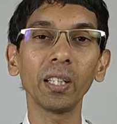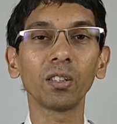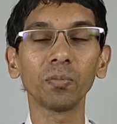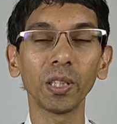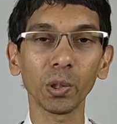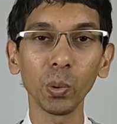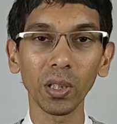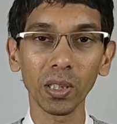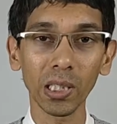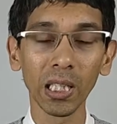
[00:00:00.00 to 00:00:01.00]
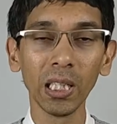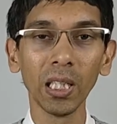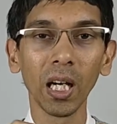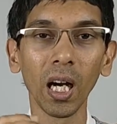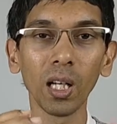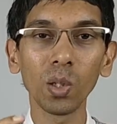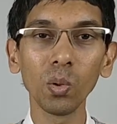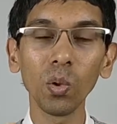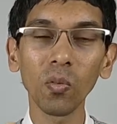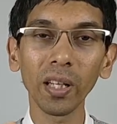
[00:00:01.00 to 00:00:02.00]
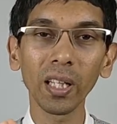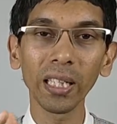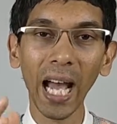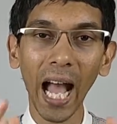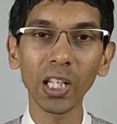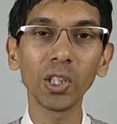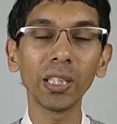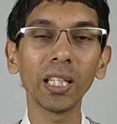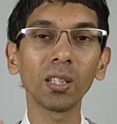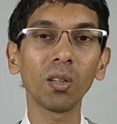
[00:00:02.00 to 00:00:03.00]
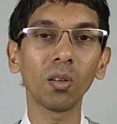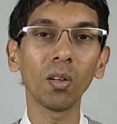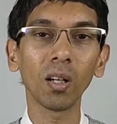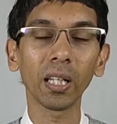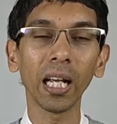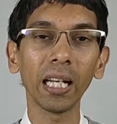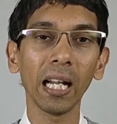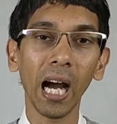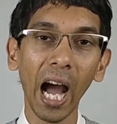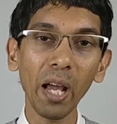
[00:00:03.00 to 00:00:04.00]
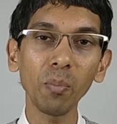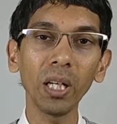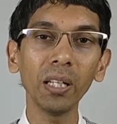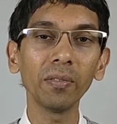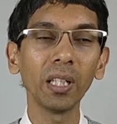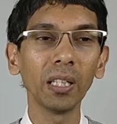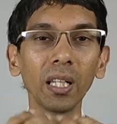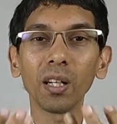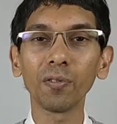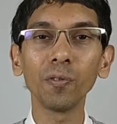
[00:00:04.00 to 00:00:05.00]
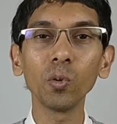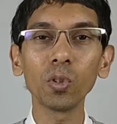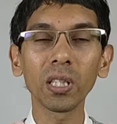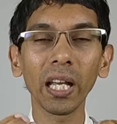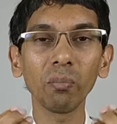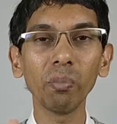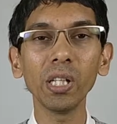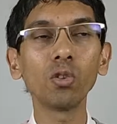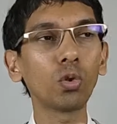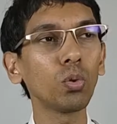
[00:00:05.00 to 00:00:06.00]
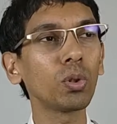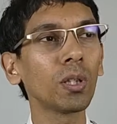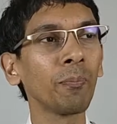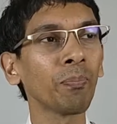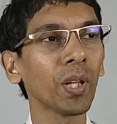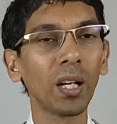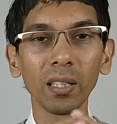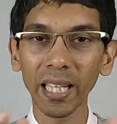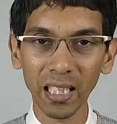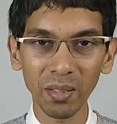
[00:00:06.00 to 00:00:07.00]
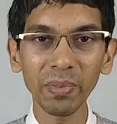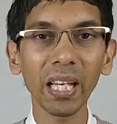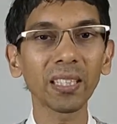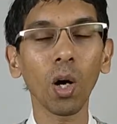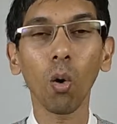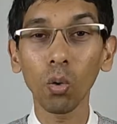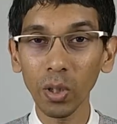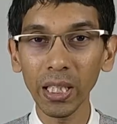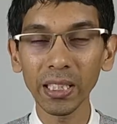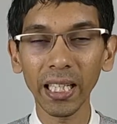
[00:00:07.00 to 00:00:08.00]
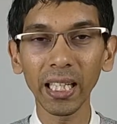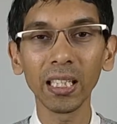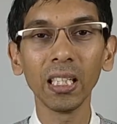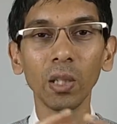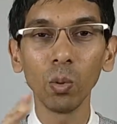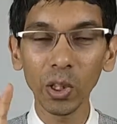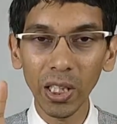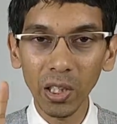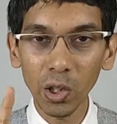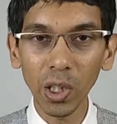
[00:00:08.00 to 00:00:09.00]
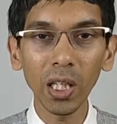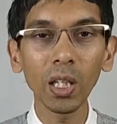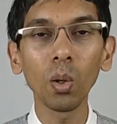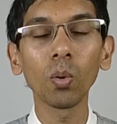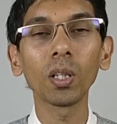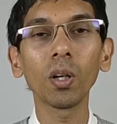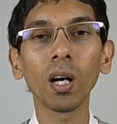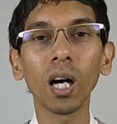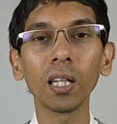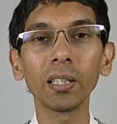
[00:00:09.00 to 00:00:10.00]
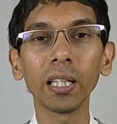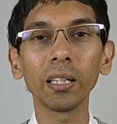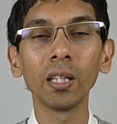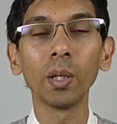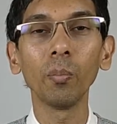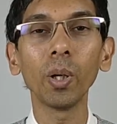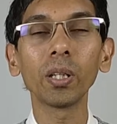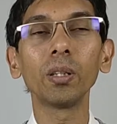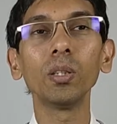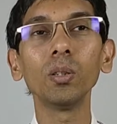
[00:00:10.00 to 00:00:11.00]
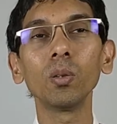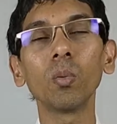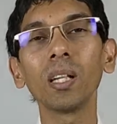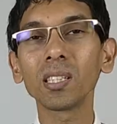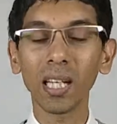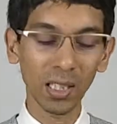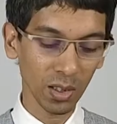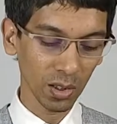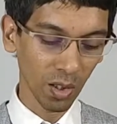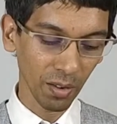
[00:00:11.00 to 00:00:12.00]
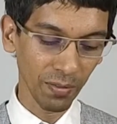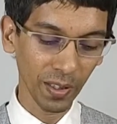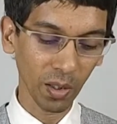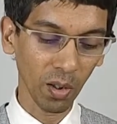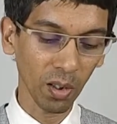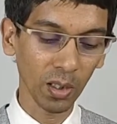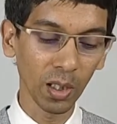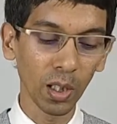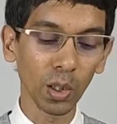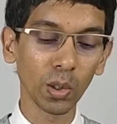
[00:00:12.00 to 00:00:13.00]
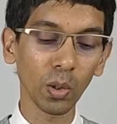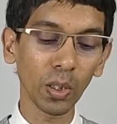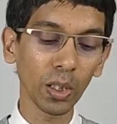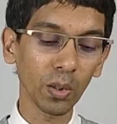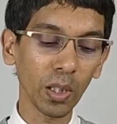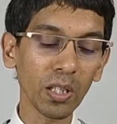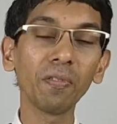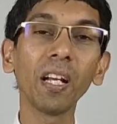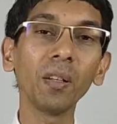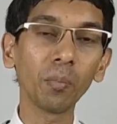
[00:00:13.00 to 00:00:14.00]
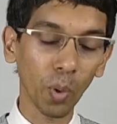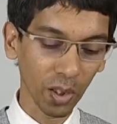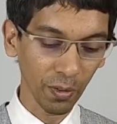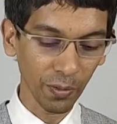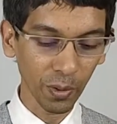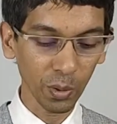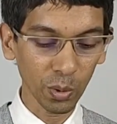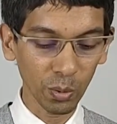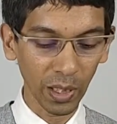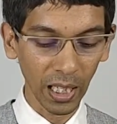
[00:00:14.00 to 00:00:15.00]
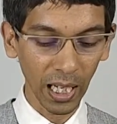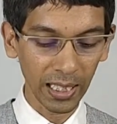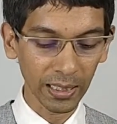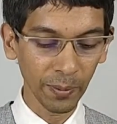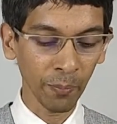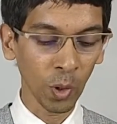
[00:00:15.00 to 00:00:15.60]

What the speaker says: rate of my shooters to know whether they're agitated or not. And I believe there are foods like beetroot, sesame, as I already said, which can really lower your heart rate. But you know, one size does not fit all. So you know, it's very important for you to realize